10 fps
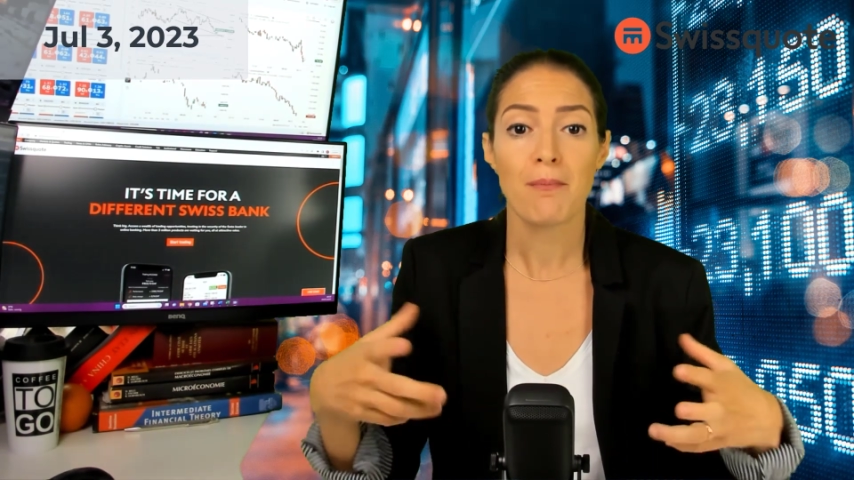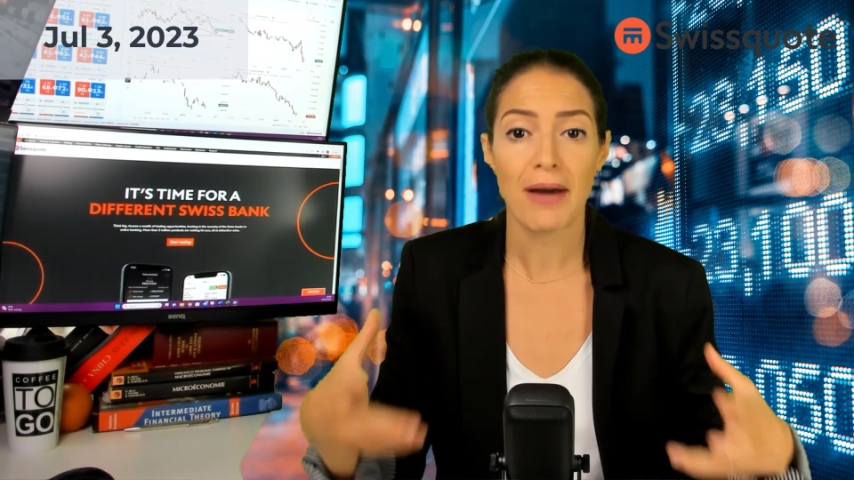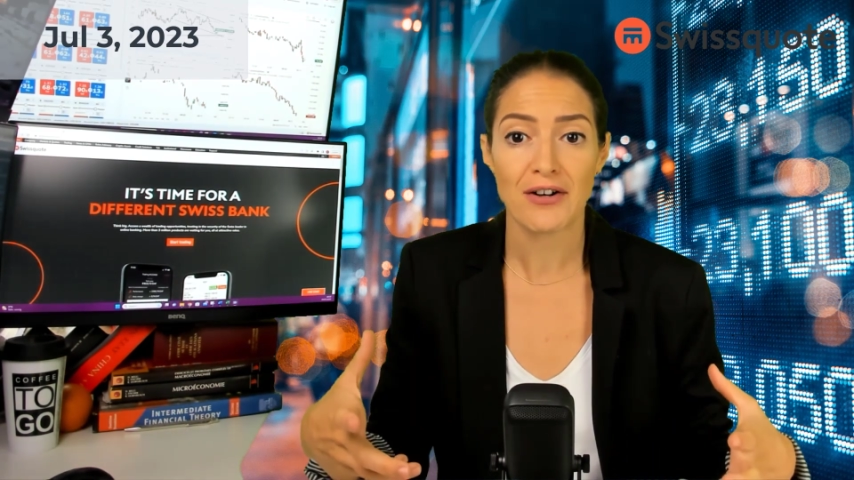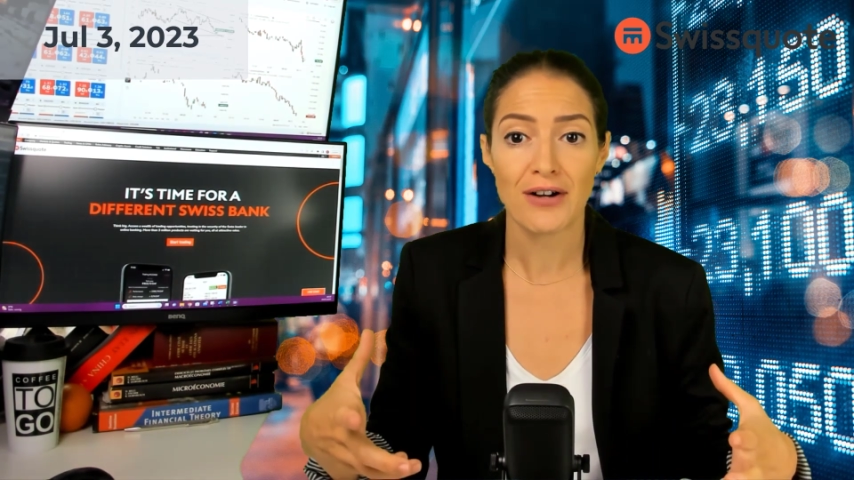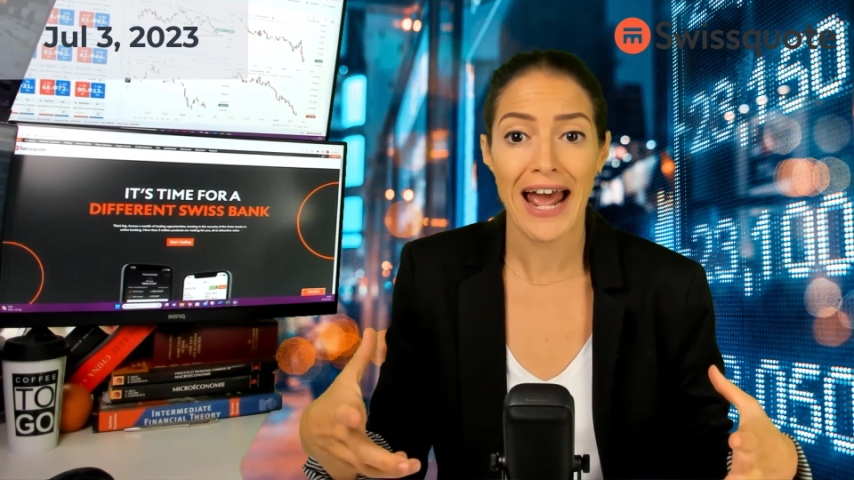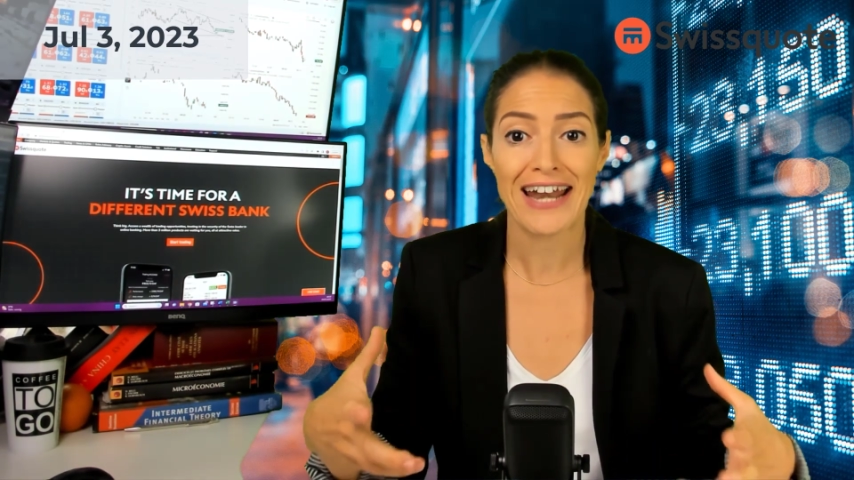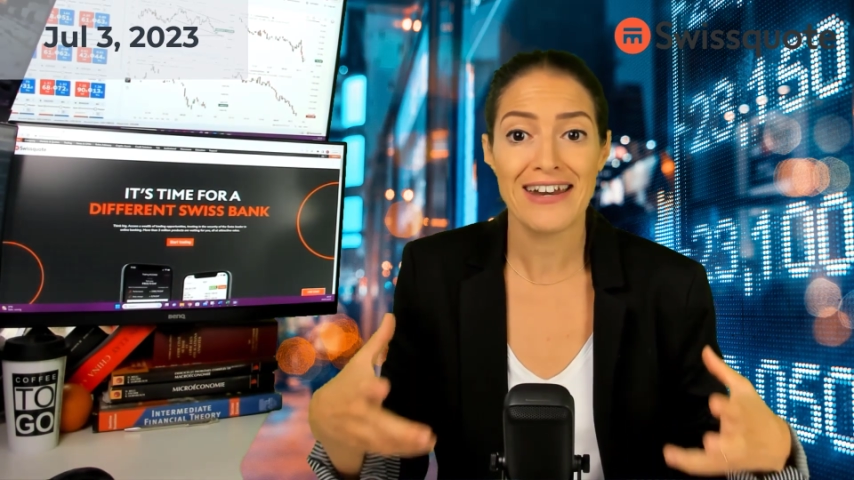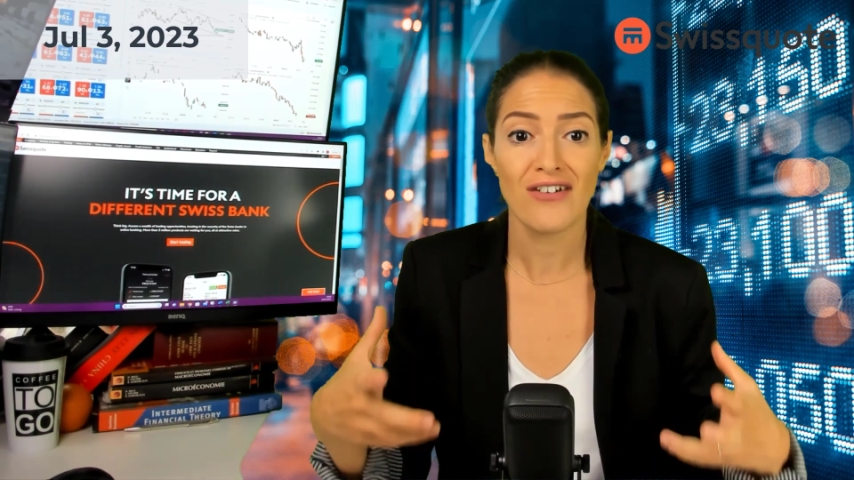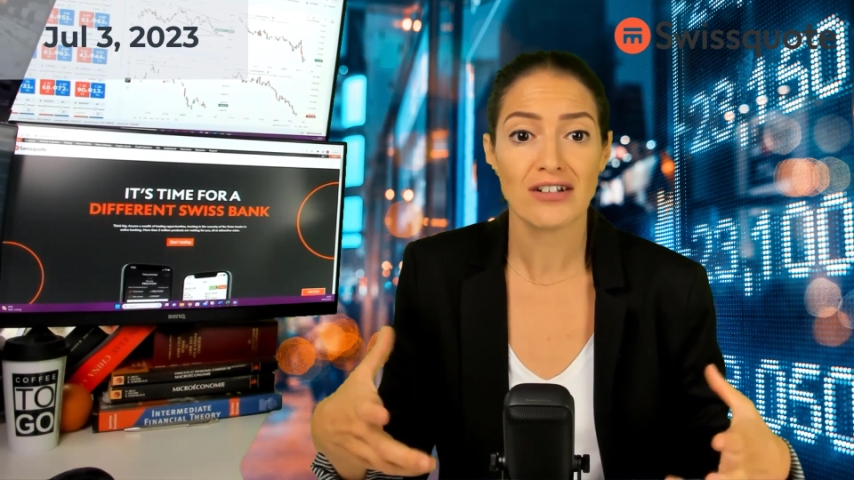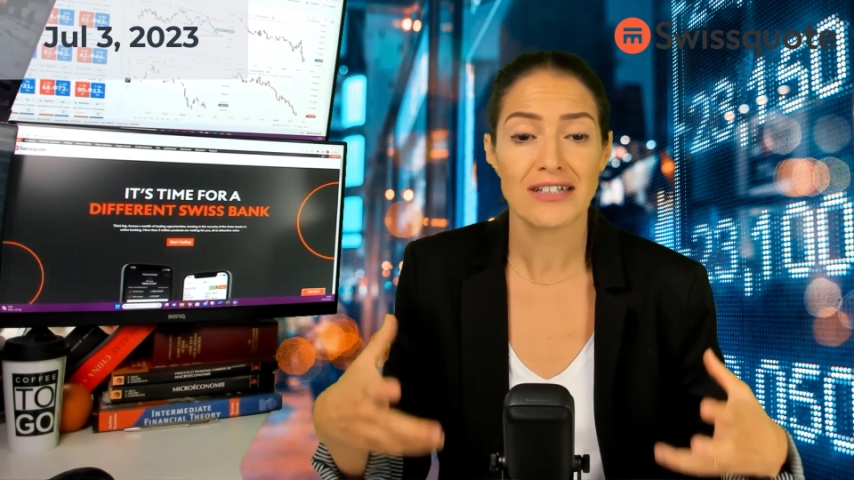better
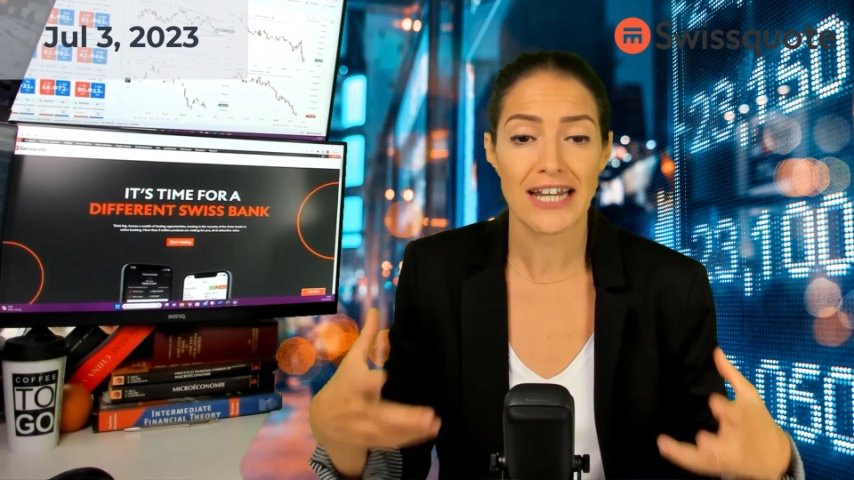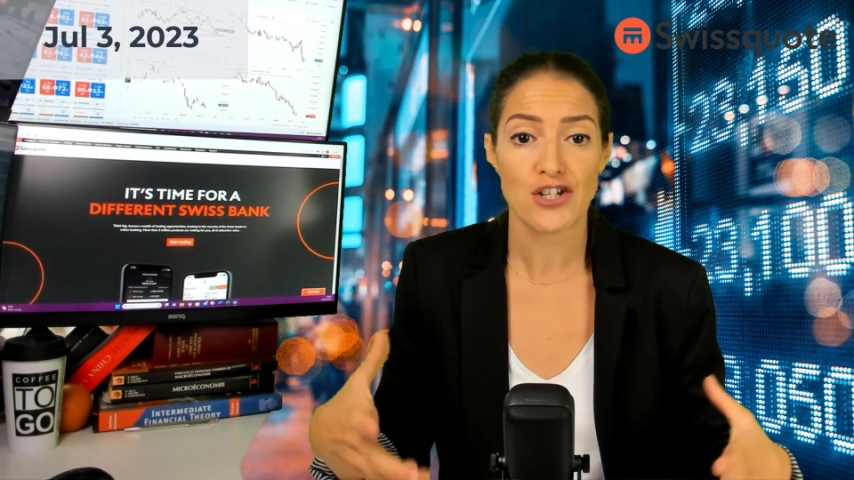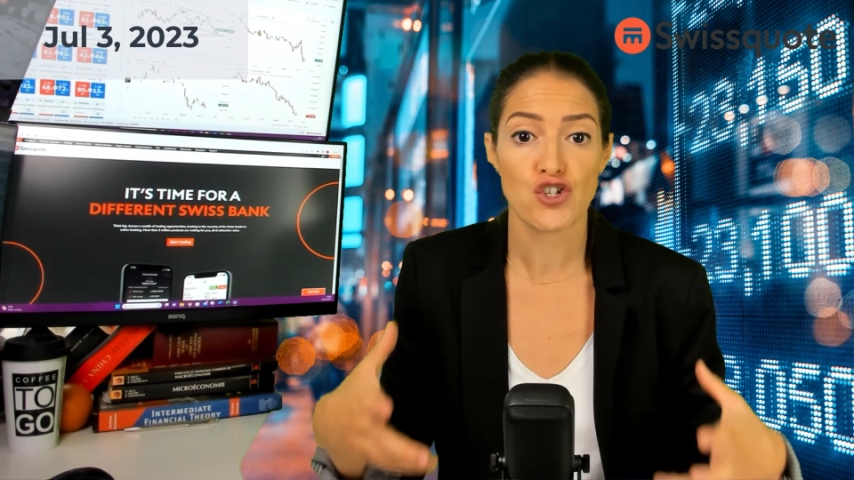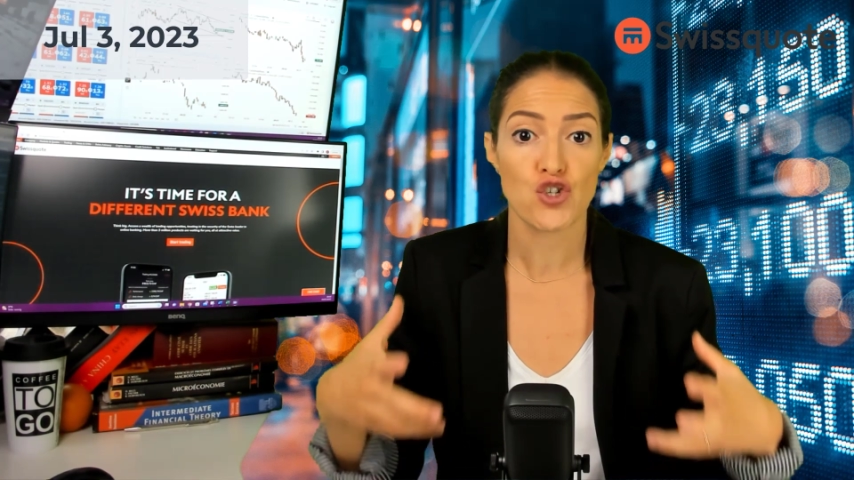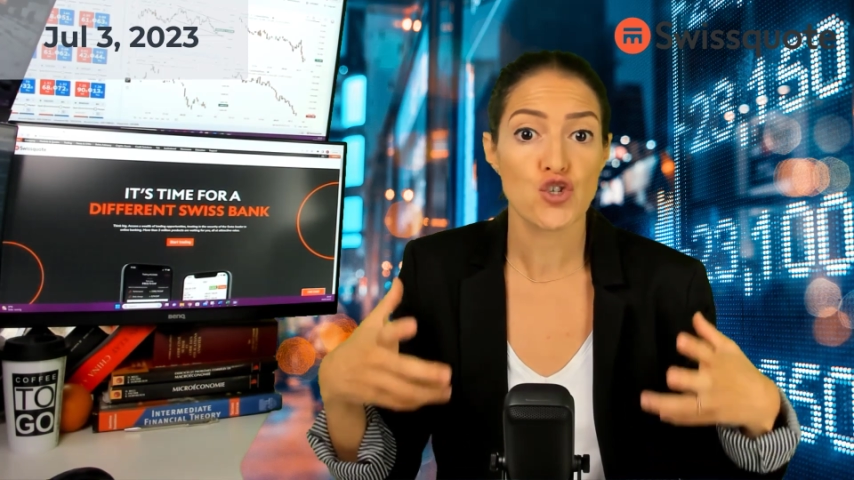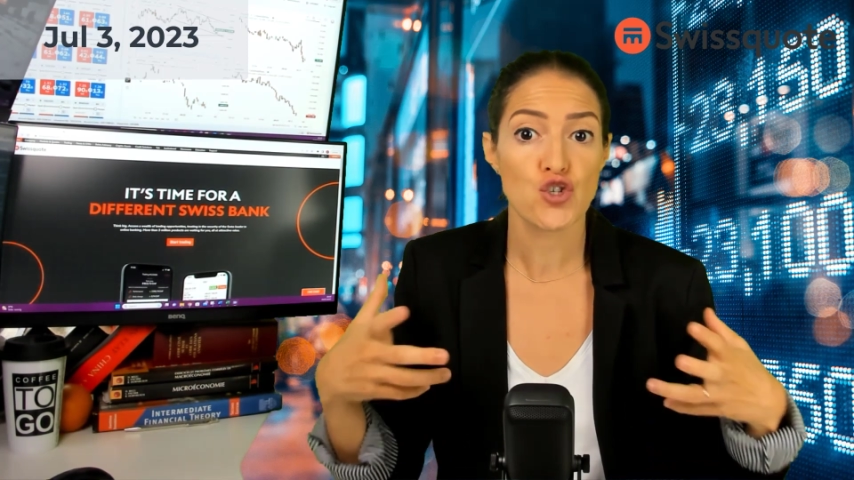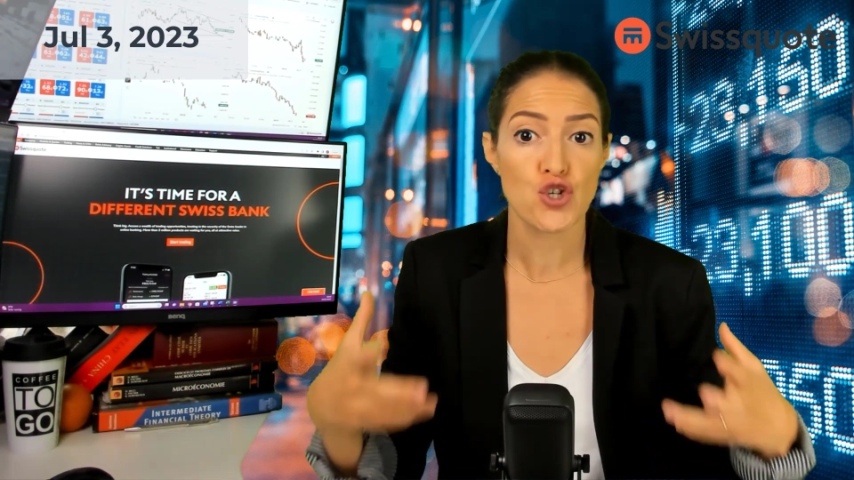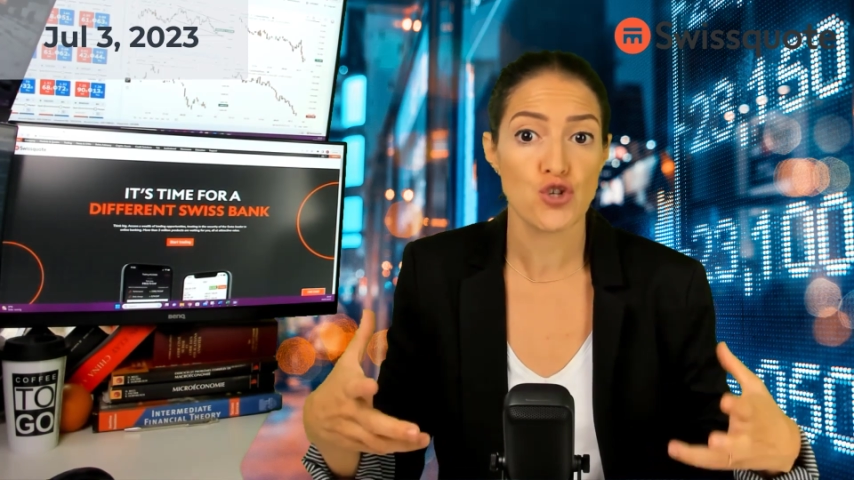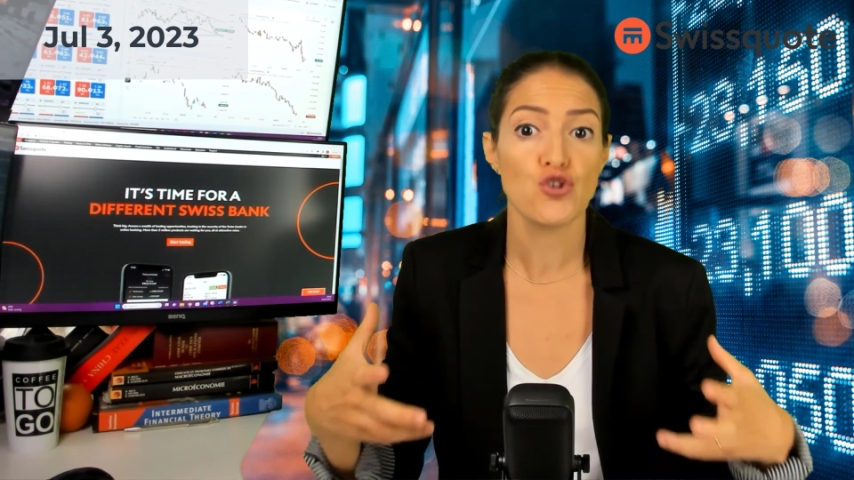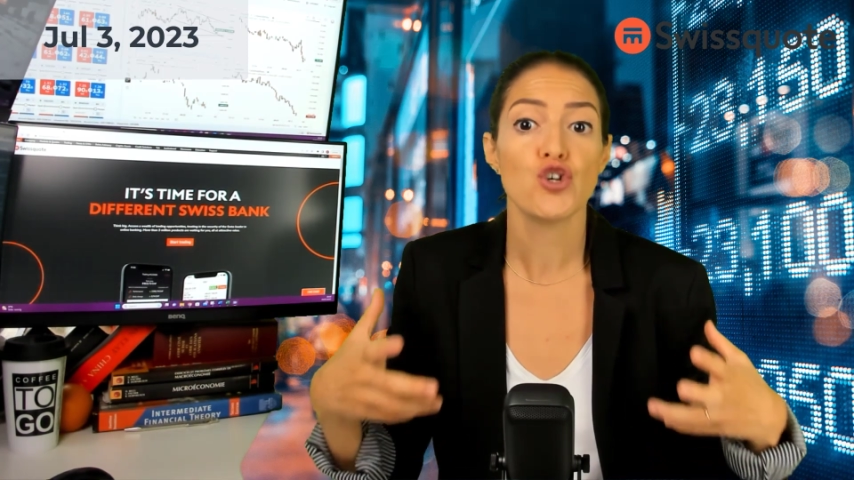and not get just
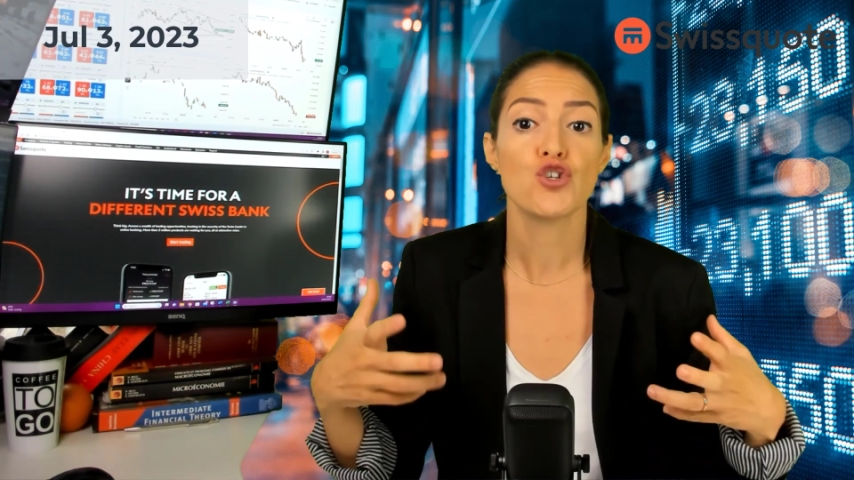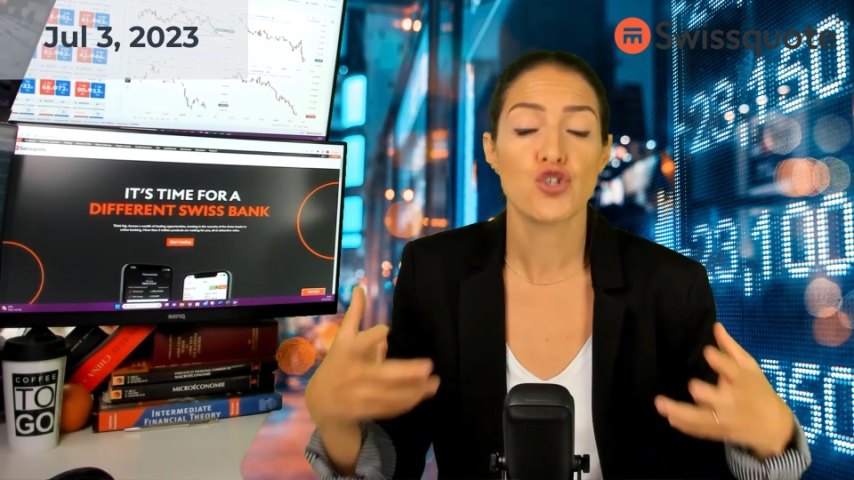too